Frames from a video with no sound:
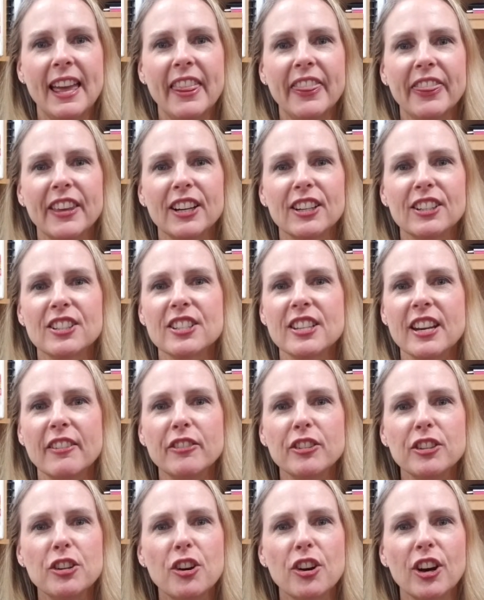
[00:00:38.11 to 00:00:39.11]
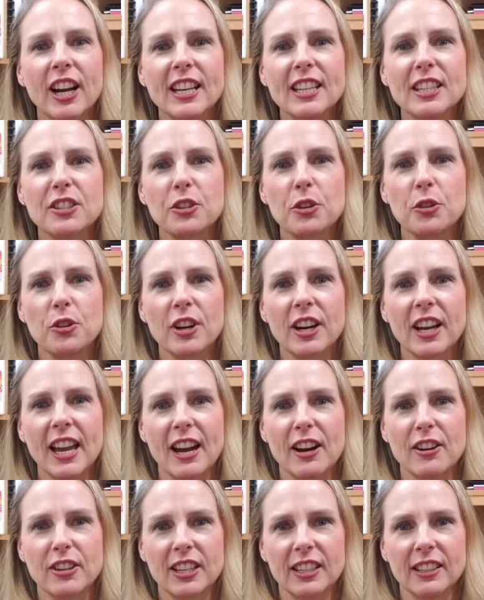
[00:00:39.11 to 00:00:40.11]
There are several credit score
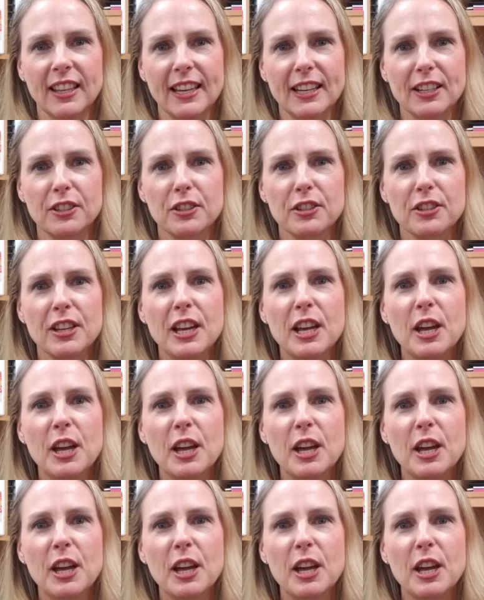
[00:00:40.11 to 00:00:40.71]
calculators,